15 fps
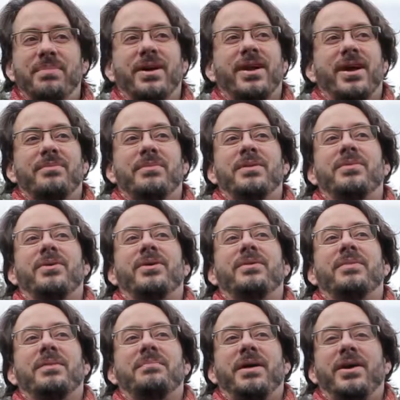but I remember
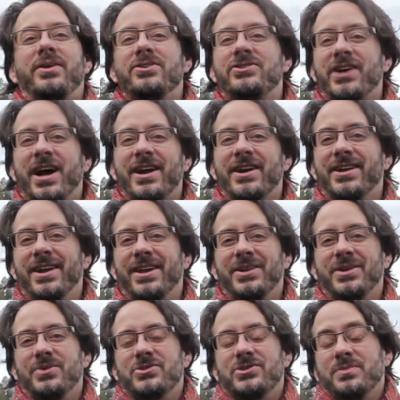my parents had it and
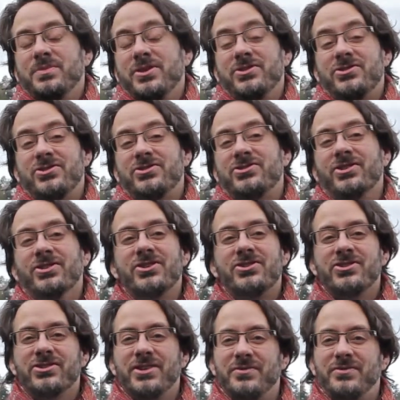there was something just
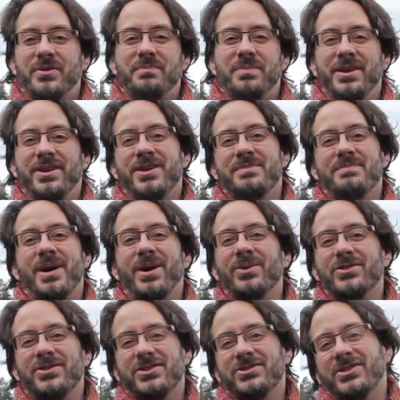deliciously forbidden about
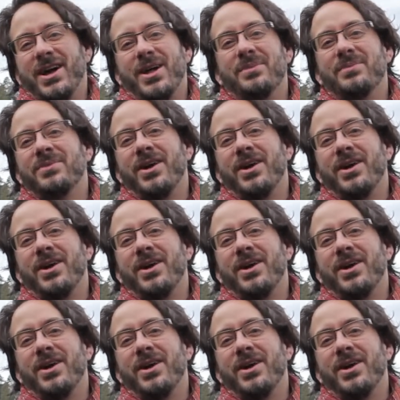this album